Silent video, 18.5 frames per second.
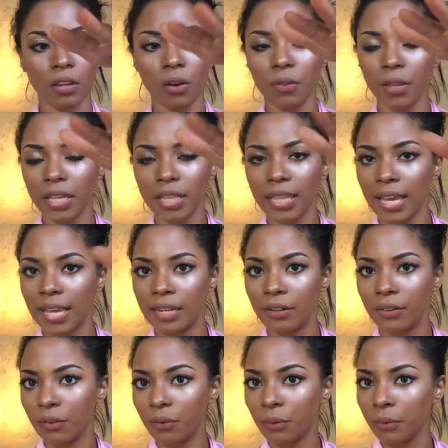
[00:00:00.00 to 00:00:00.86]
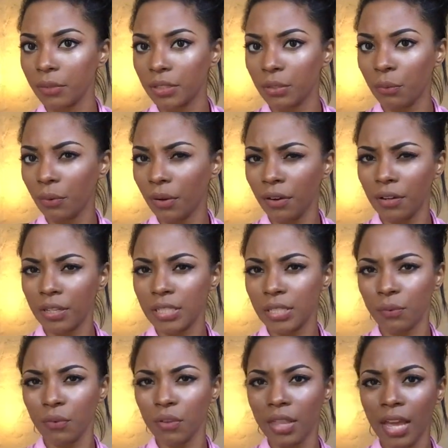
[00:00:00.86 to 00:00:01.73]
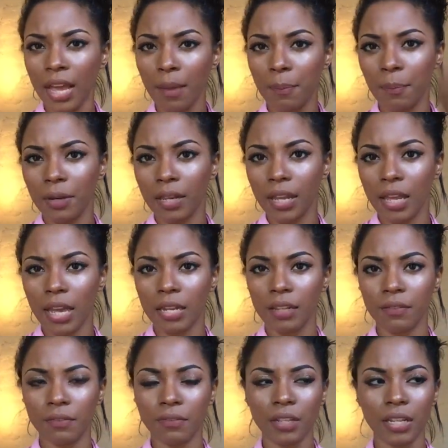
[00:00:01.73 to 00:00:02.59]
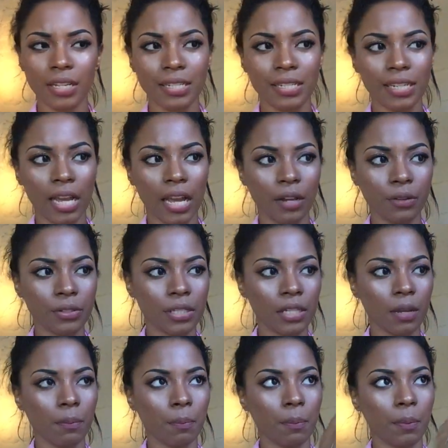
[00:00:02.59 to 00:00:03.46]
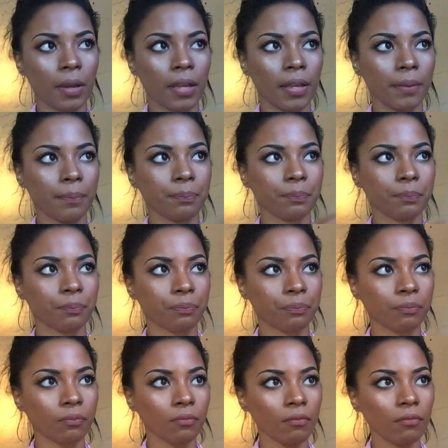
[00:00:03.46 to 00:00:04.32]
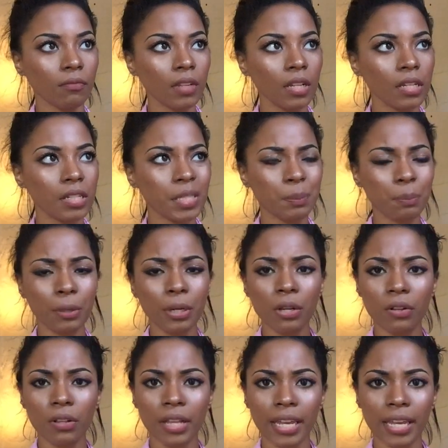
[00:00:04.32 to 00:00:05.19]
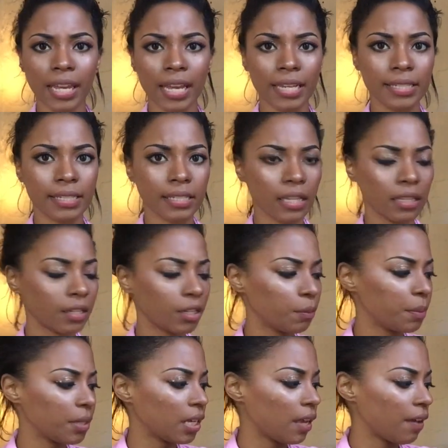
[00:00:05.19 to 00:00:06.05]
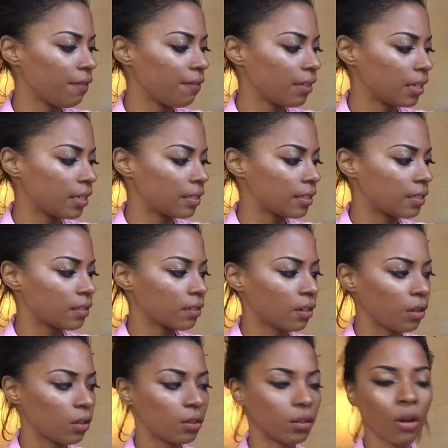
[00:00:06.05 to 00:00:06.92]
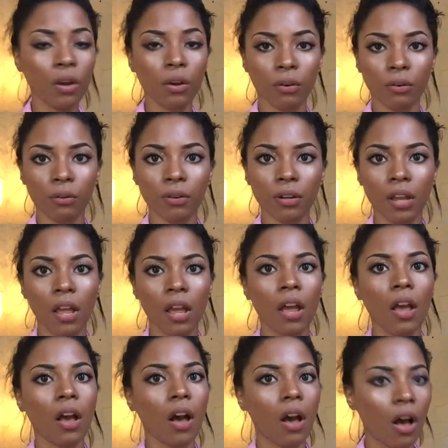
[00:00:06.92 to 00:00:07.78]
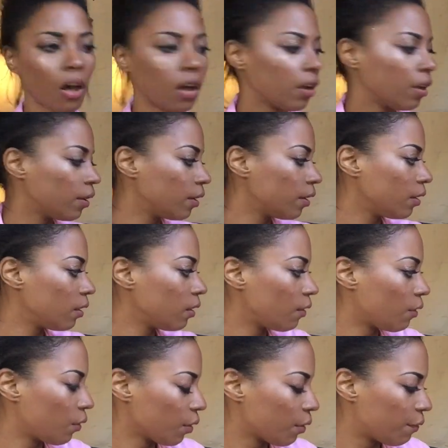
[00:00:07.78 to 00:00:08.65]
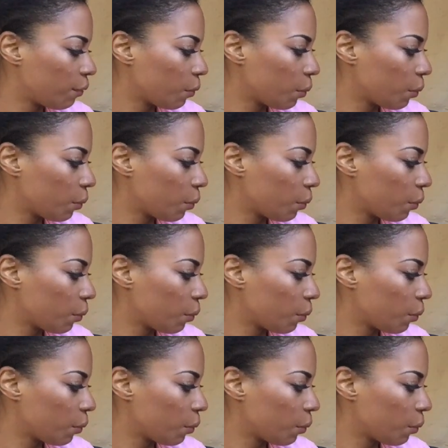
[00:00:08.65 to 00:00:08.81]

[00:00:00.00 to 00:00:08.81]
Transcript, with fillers: go like that. I don't know what the word is for that, but I kind of not douse it, but sprinkle, I guess, a little bit of this cologne on, or the